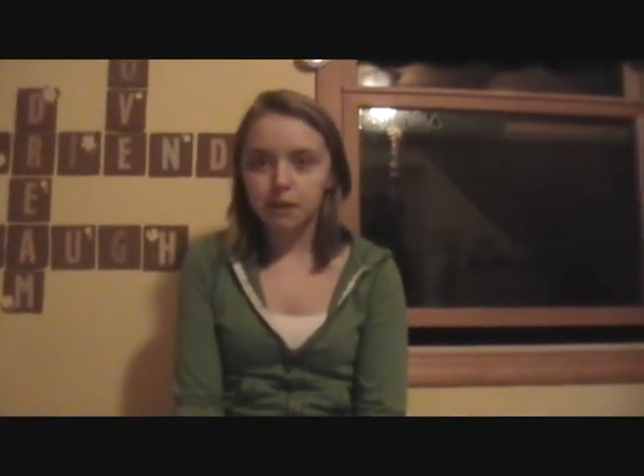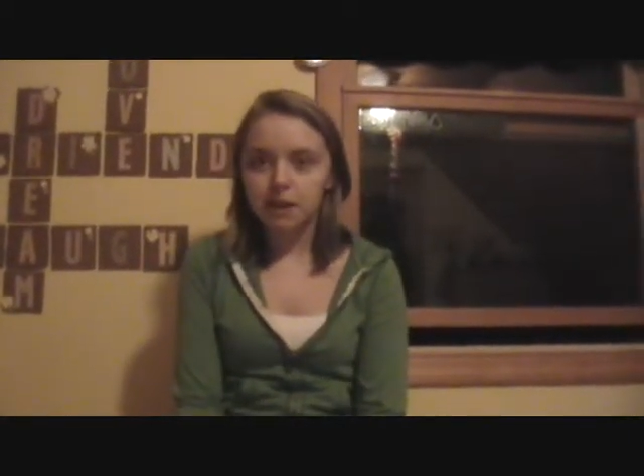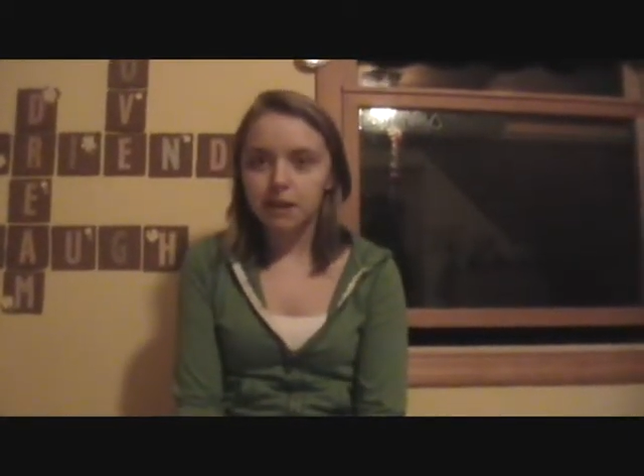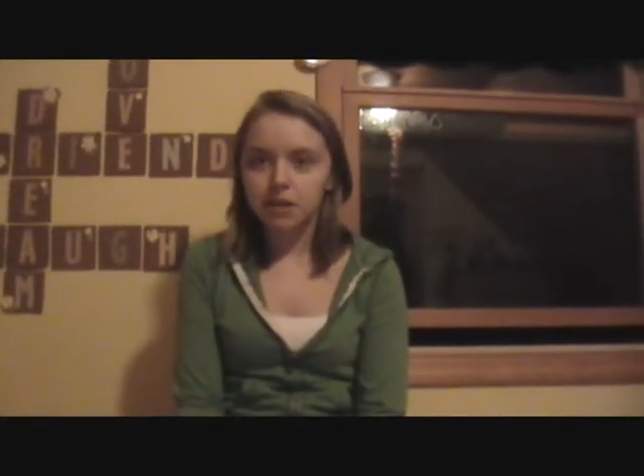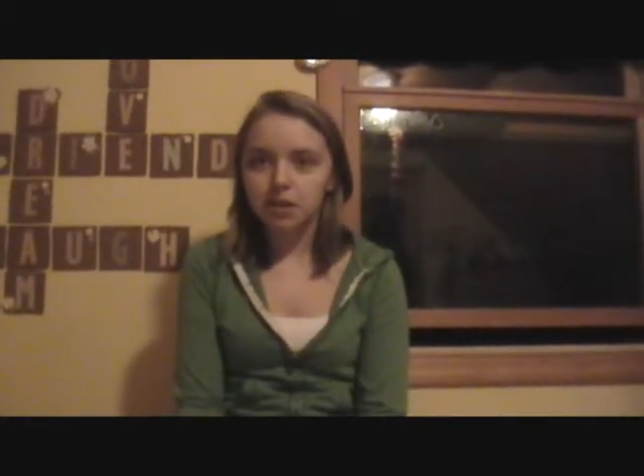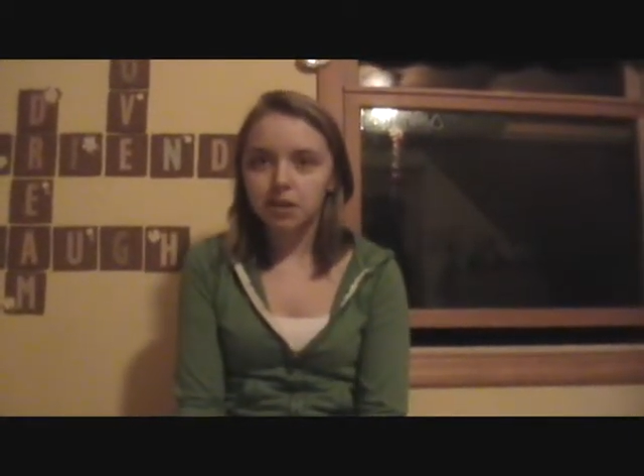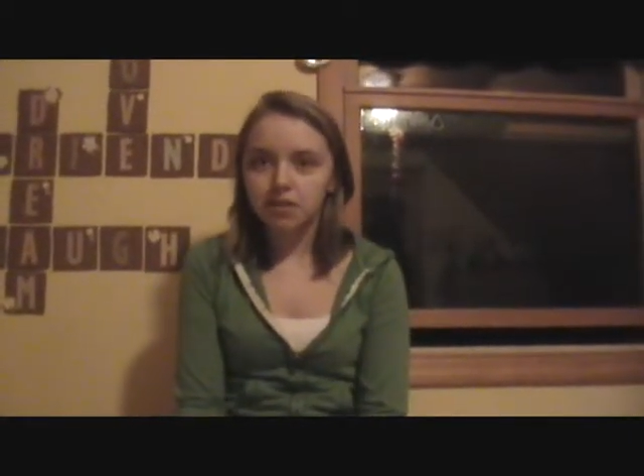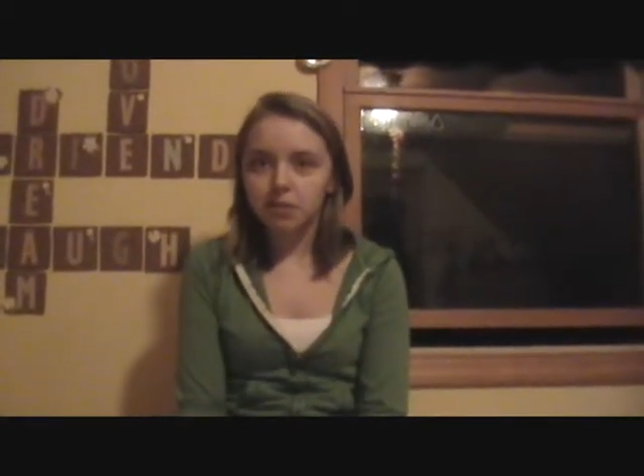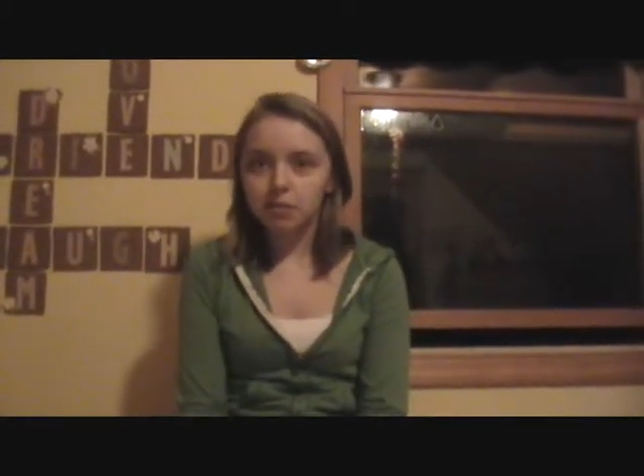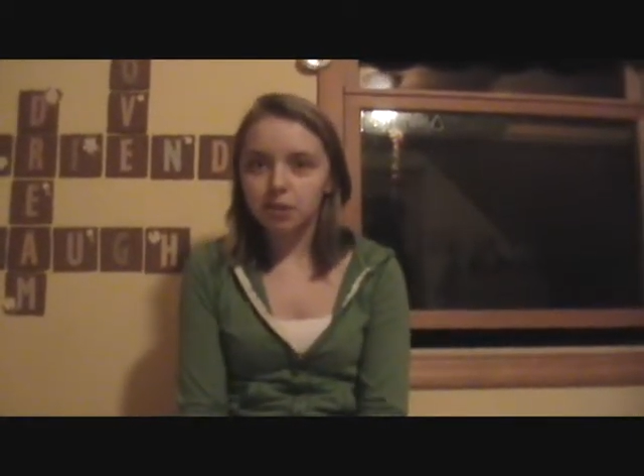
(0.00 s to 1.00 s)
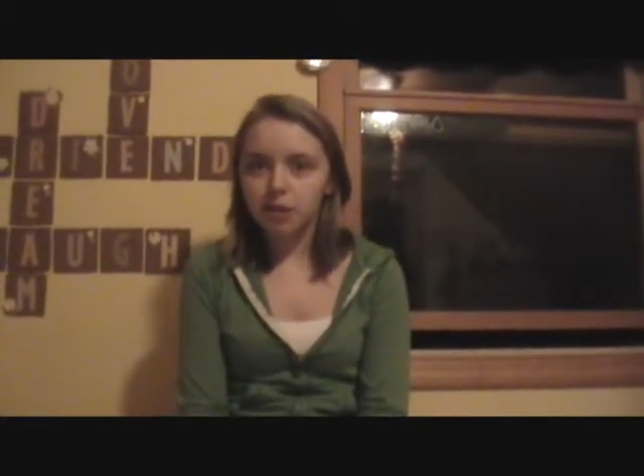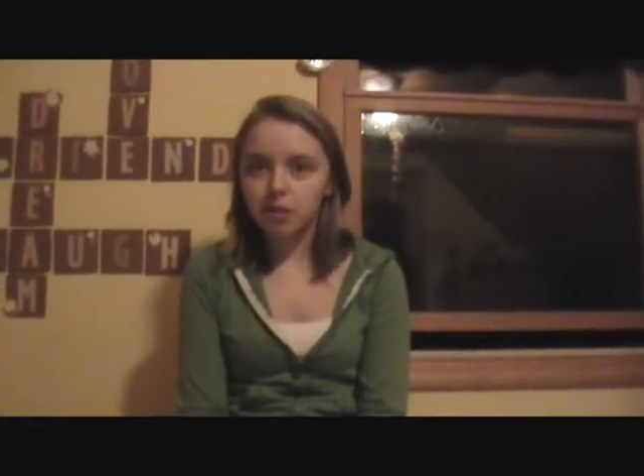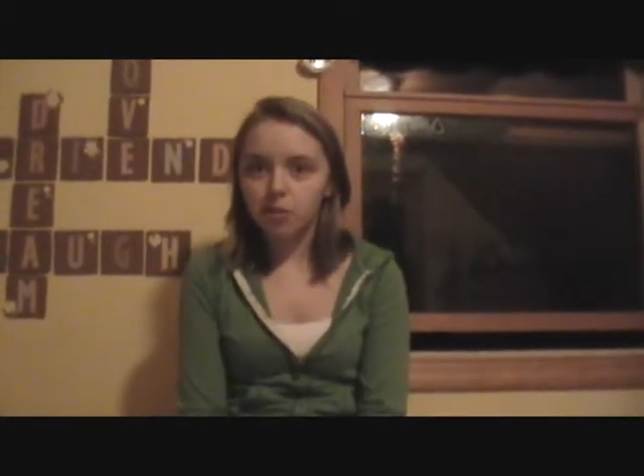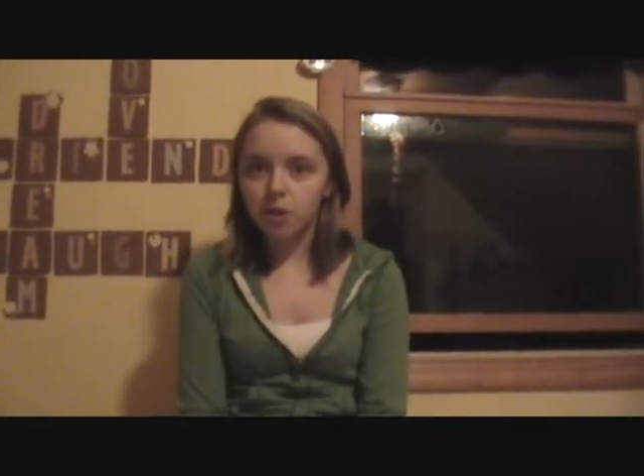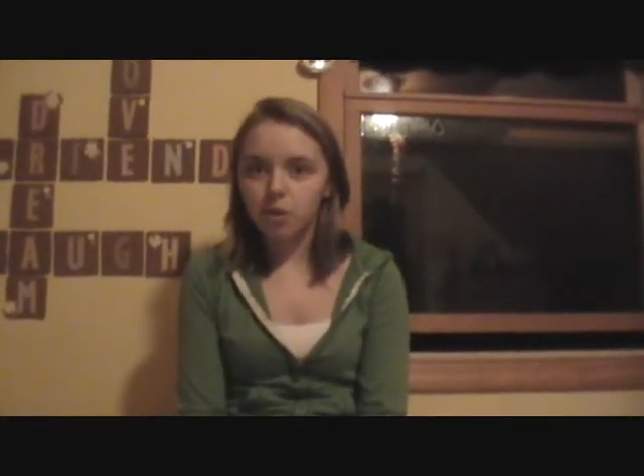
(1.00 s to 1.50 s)
but Andersonville
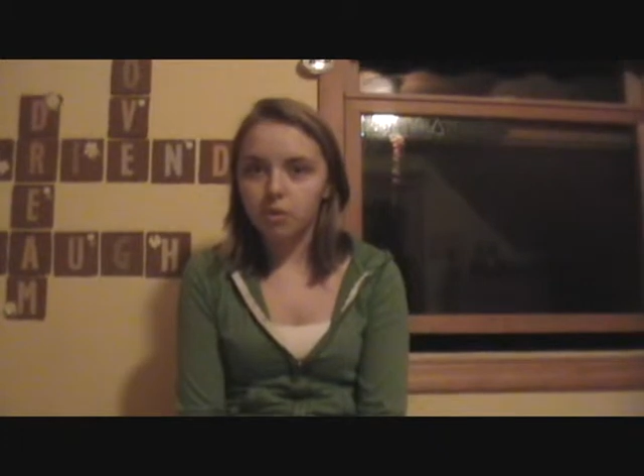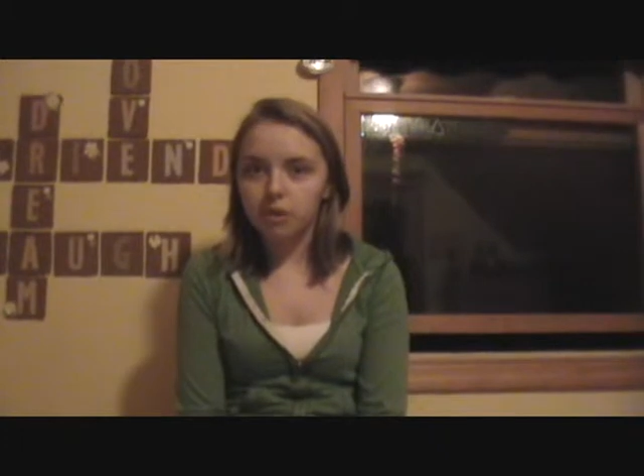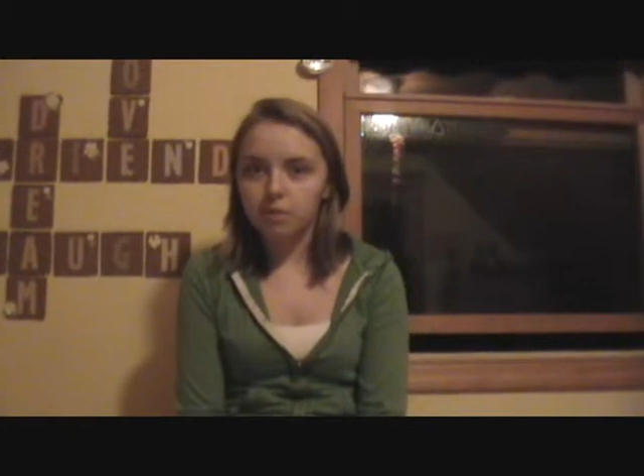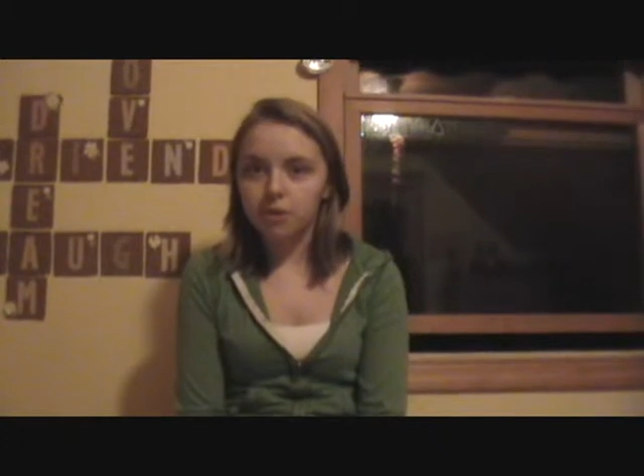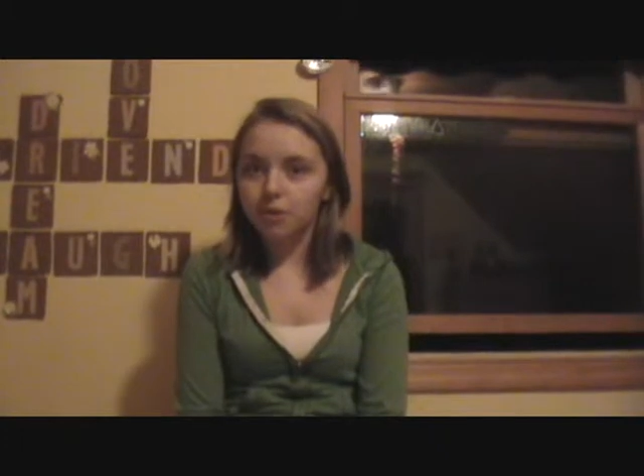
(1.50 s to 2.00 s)
Prison will always be